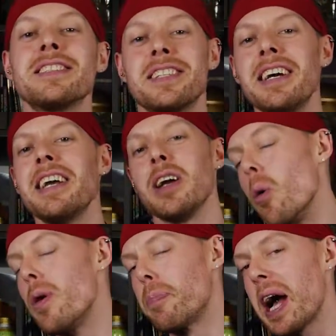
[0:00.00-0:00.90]
and today
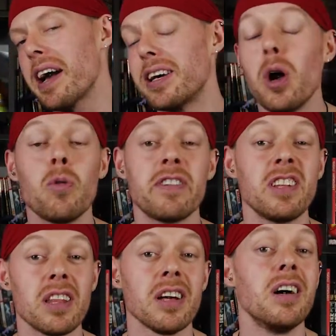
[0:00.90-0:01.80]
we're back with
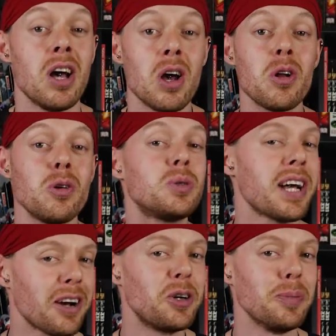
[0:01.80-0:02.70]
another
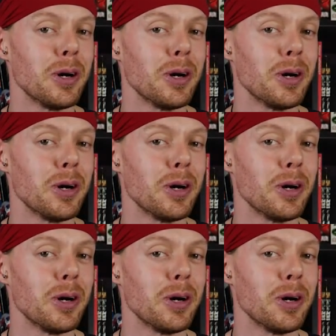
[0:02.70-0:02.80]
Lootaku